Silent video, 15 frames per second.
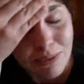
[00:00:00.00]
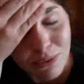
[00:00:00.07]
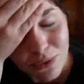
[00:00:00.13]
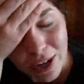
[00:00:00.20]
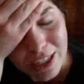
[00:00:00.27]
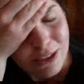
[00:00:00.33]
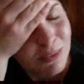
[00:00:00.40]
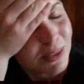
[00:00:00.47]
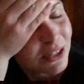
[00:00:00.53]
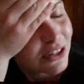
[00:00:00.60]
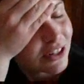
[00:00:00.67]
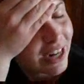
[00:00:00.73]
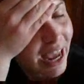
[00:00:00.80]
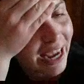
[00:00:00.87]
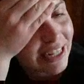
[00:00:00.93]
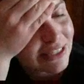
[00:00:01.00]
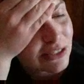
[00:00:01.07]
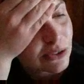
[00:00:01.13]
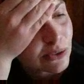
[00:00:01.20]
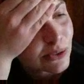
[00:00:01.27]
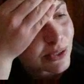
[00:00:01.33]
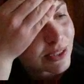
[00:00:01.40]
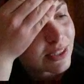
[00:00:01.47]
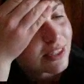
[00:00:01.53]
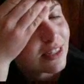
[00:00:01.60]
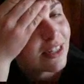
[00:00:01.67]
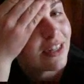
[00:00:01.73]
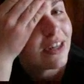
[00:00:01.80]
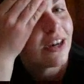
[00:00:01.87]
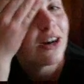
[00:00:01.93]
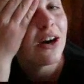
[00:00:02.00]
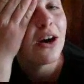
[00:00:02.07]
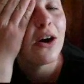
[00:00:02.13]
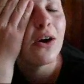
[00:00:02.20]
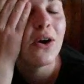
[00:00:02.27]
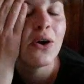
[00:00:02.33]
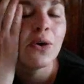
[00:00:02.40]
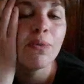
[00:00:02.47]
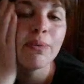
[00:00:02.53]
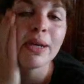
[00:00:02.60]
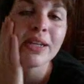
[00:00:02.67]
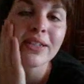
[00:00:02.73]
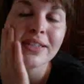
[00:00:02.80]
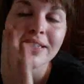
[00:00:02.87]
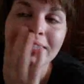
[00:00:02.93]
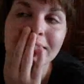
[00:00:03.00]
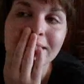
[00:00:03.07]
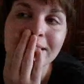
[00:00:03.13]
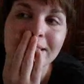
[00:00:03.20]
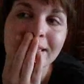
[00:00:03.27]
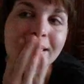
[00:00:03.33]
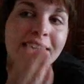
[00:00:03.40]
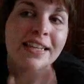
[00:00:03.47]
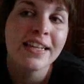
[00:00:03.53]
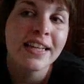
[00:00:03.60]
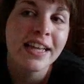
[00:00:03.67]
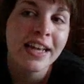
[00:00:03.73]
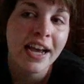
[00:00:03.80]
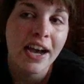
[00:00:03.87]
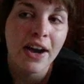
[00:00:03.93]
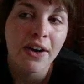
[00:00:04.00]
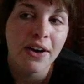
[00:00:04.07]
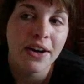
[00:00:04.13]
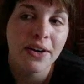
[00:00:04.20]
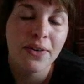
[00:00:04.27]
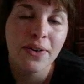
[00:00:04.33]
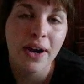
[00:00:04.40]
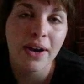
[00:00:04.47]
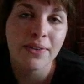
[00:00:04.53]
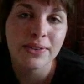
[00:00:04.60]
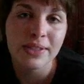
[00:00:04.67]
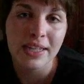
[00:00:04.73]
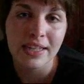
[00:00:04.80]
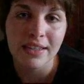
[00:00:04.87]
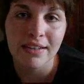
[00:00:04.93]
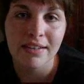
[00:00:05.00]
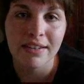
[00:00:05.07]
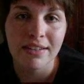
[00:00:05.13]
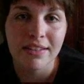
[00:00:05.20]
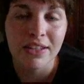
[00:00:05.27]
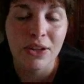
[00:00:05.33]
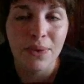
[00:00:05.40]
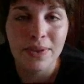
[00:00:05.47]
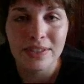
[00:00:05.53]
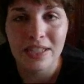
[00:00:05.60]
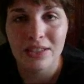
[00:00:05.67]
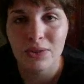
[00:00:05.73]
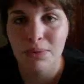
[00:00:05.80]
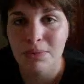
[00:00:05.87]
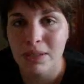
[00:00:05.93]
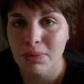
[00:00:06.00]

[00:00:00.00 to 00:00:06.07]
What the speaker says: team freshman year in high school. Oh my goodness. I was like on the USS